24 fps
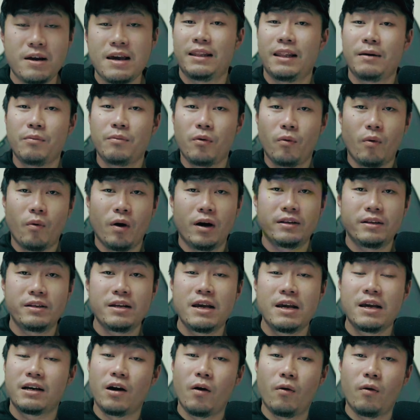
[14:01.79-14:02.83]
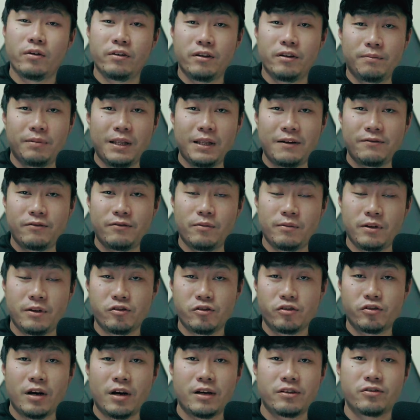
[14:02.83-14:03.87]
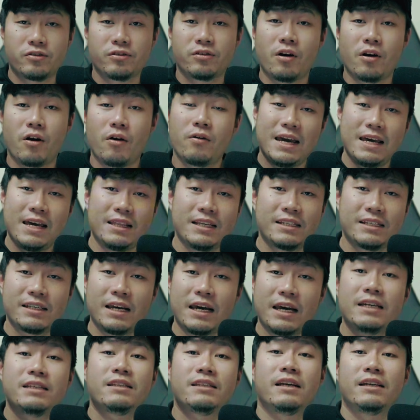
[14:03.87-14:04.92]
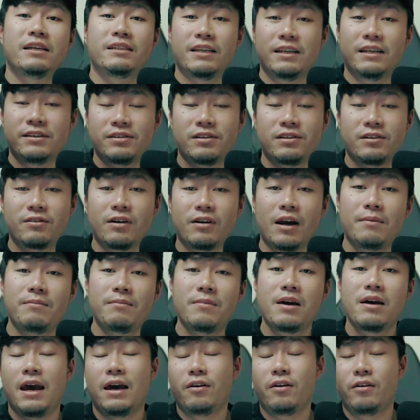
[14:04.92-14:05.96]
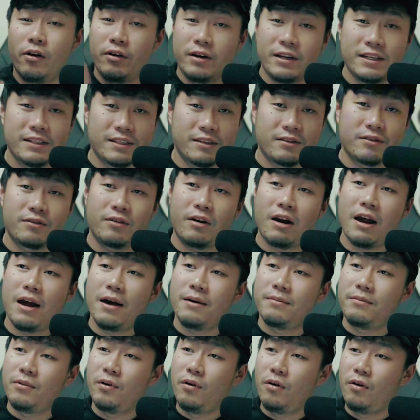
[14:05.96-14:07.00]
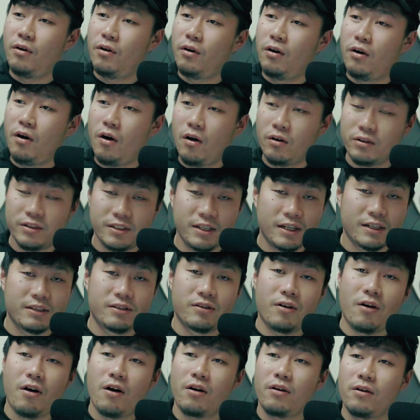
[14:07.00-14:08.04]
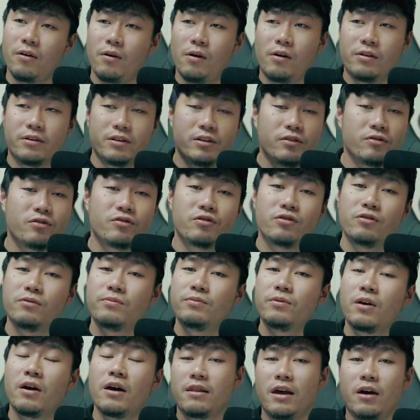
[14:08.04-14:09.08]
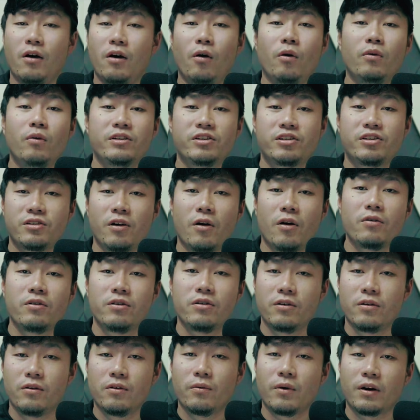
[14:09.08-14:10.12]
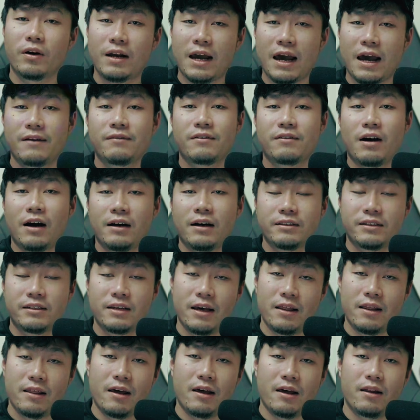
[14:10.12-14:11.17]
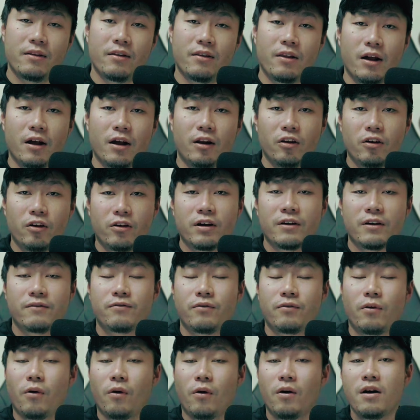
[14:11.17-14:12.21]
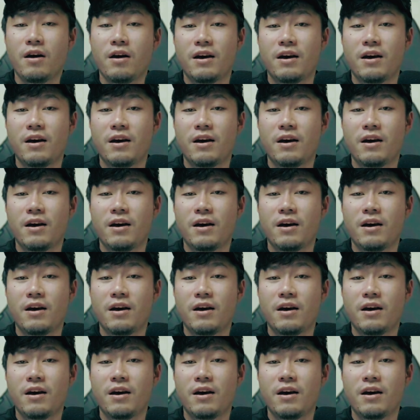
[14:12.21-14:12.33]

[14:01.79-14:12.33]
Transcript: Number one, go on the platform that you're trying to grow. In this case, it's Instagram. And on Instagram or on TikTok or on YouTube, they always show you what kind of content that they are looking for.